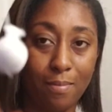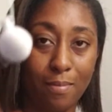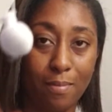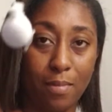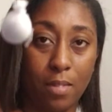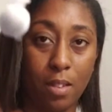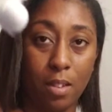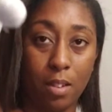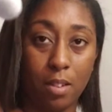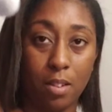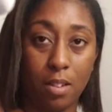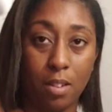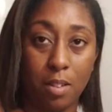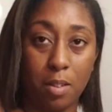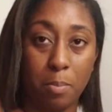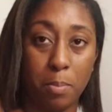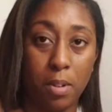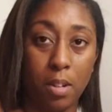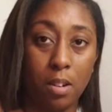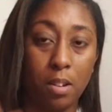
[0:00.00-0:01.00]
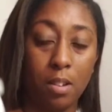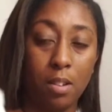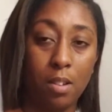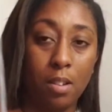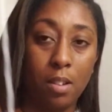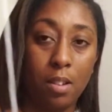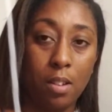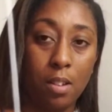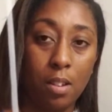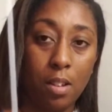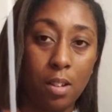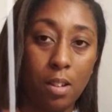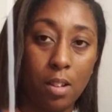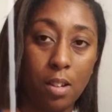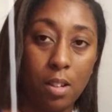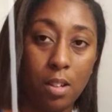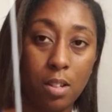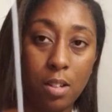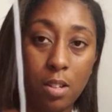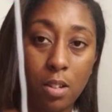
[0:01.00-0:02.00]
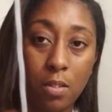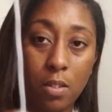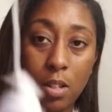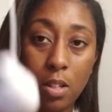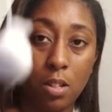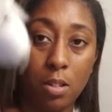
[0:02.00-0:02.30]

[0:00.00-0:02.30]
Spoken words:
It's just spinning. So this is